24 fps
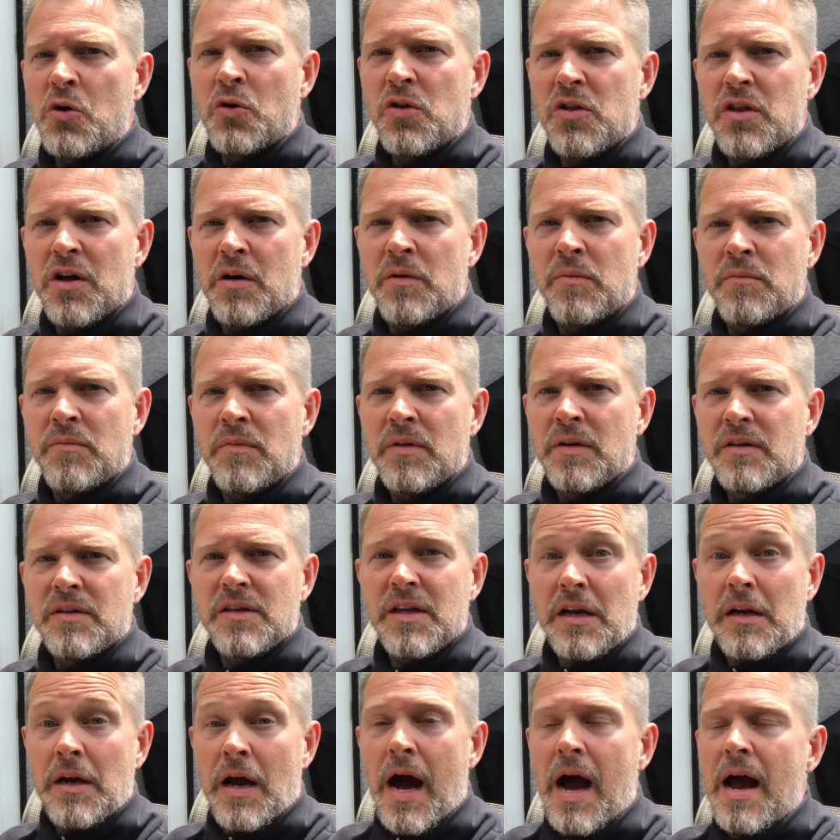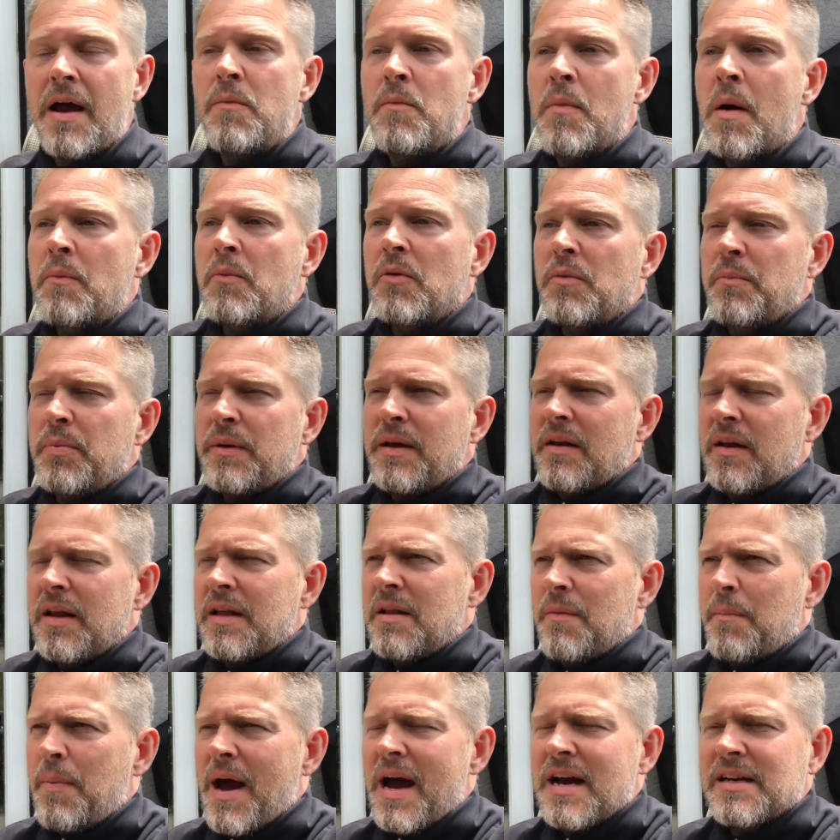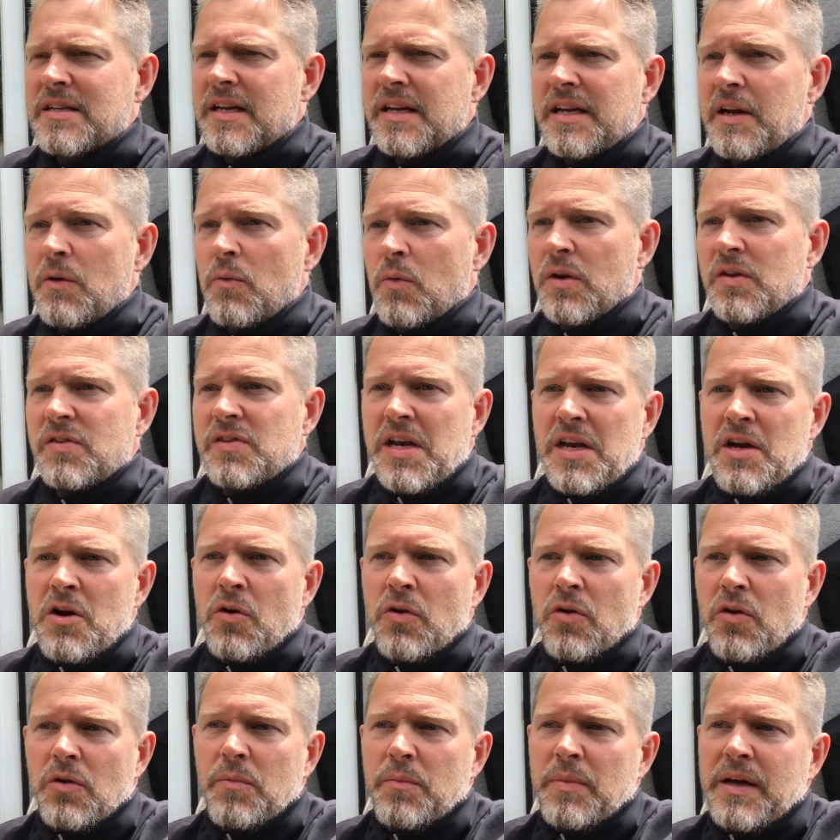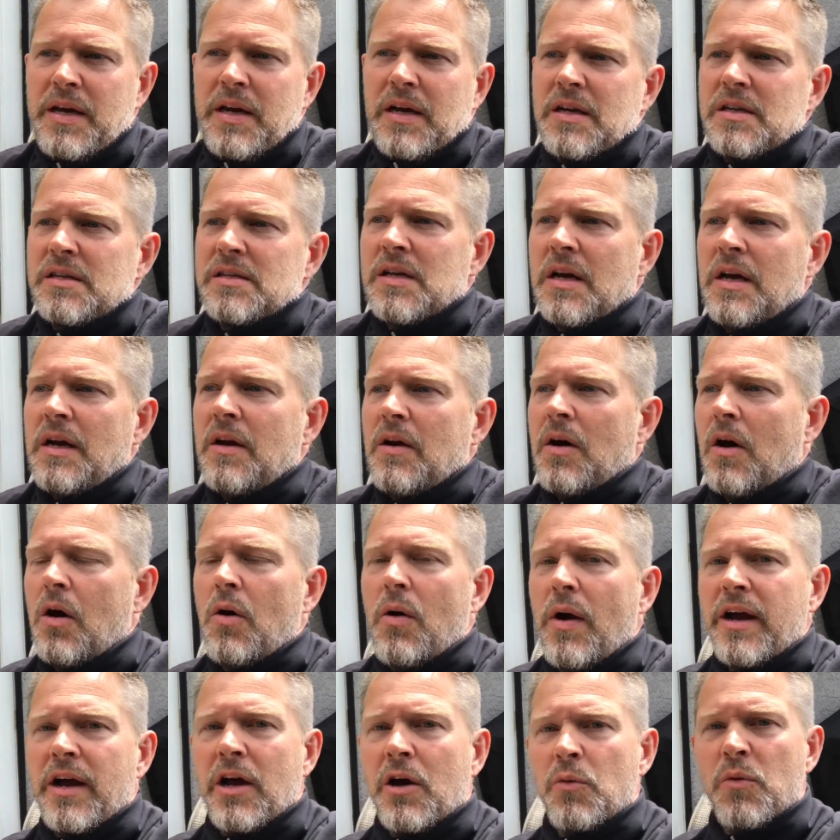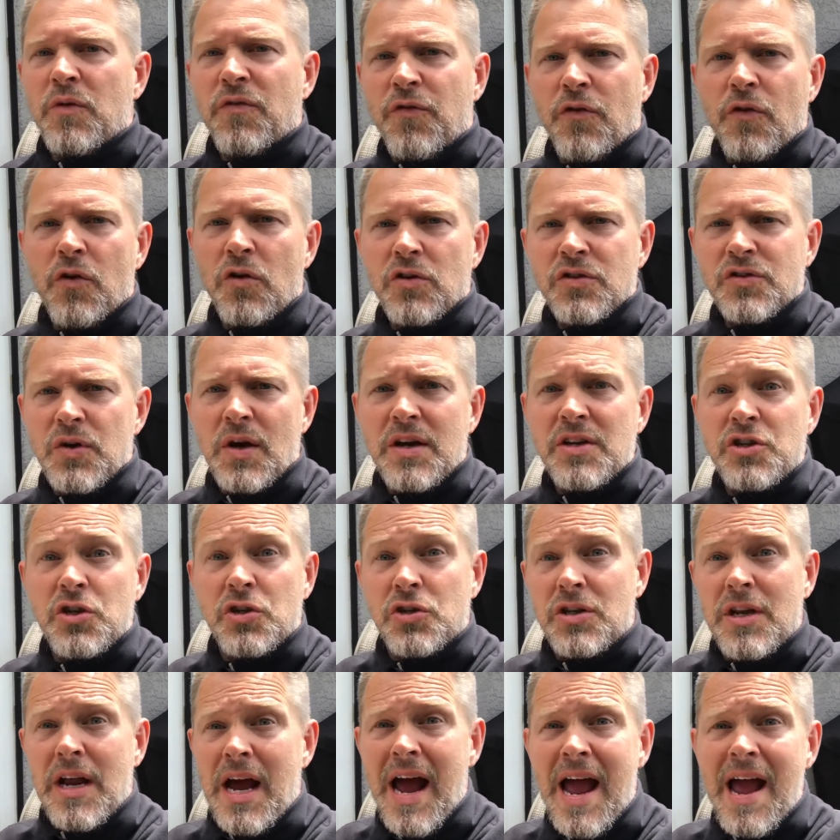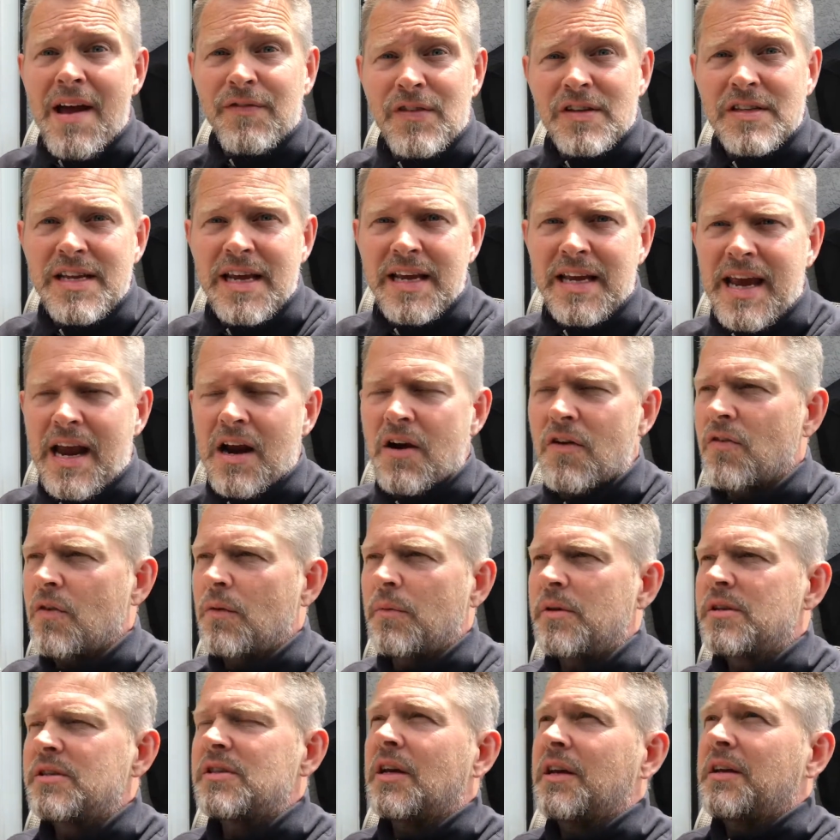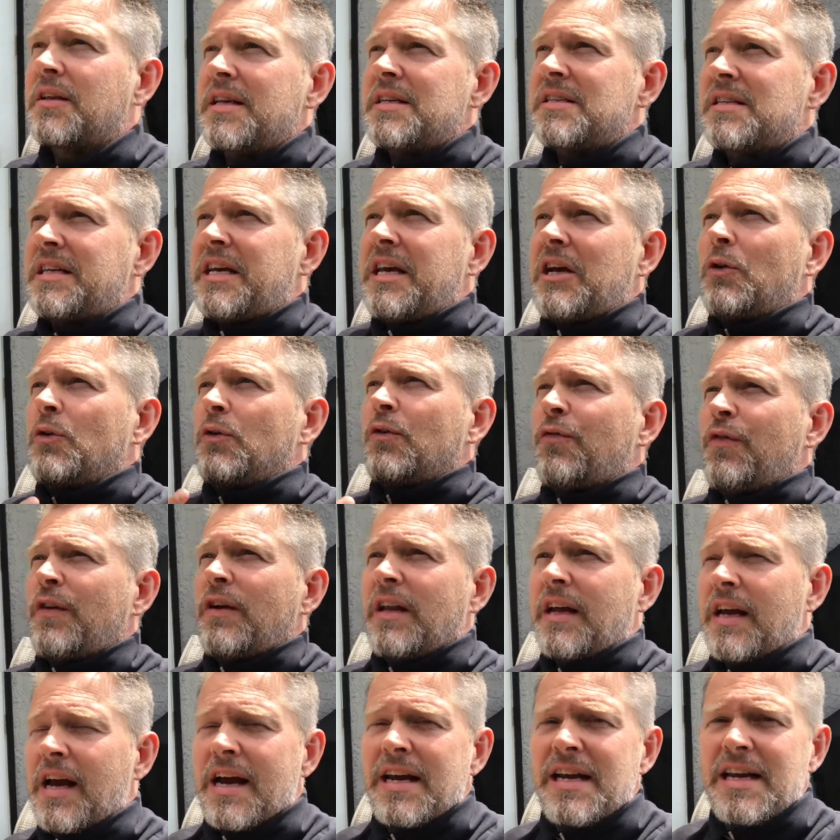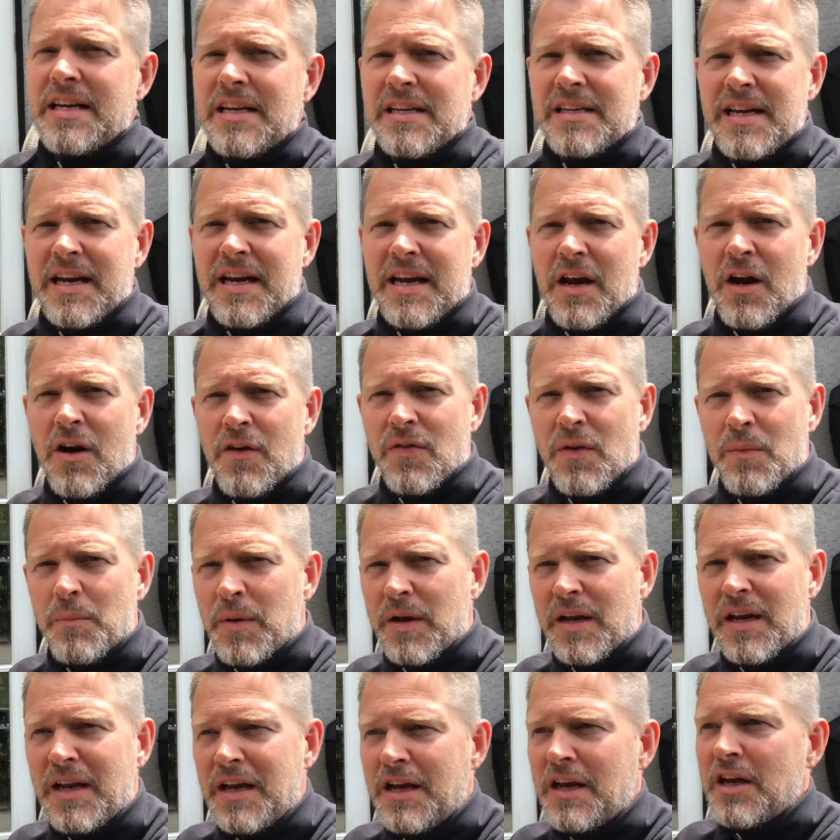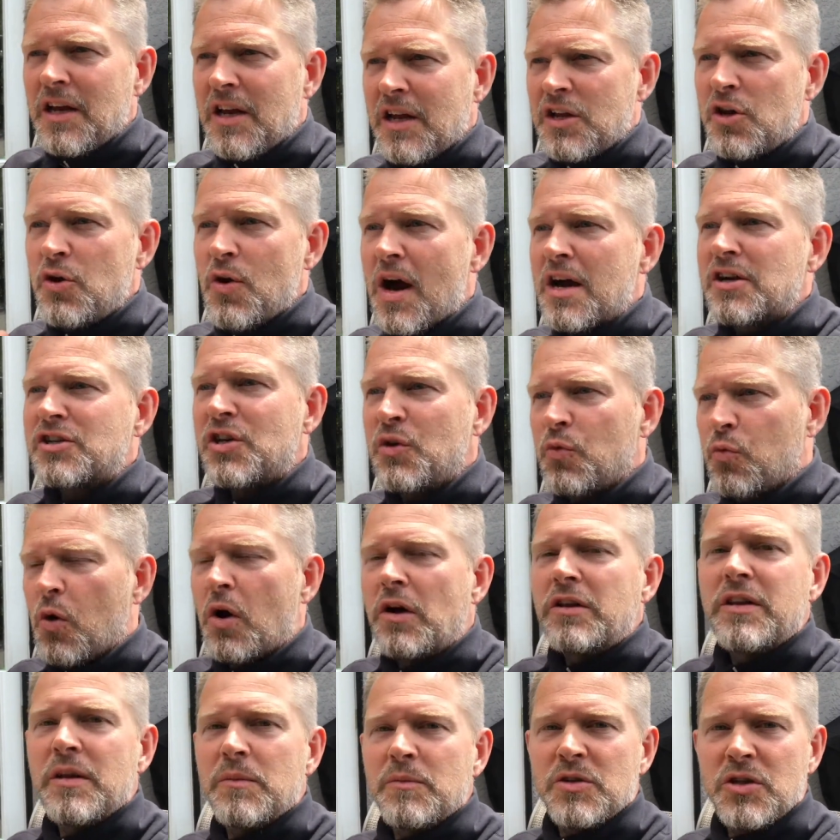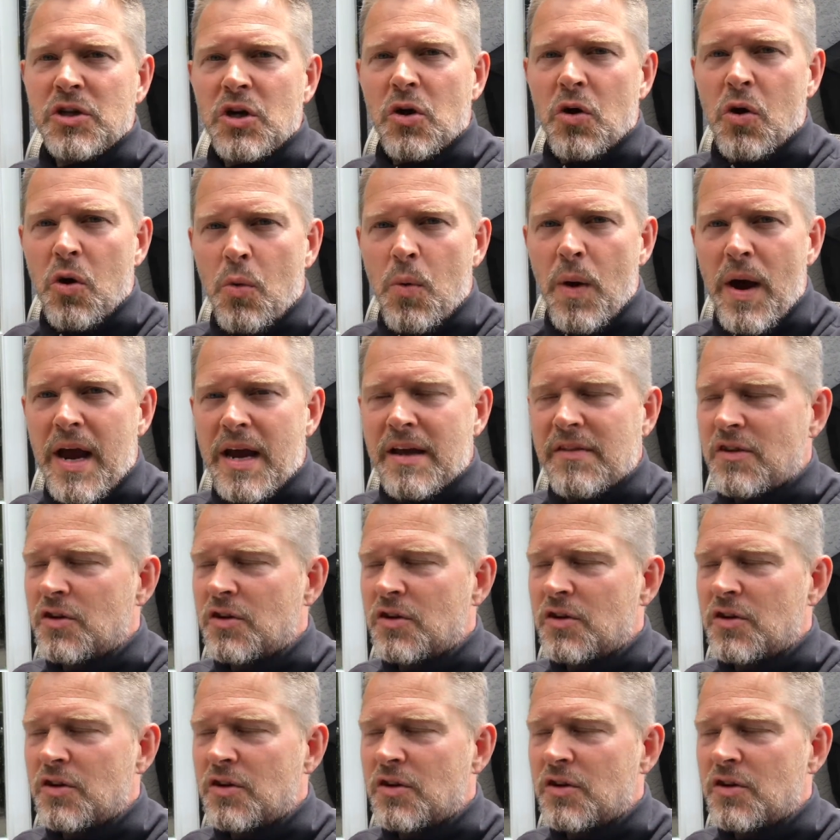to them. I remember being in the past, I didn't wanna say no to them because, oh, I got a referral, so I have to take care of them. It's like this guilt feeling, I need to take care of them. But you actually want them to go away.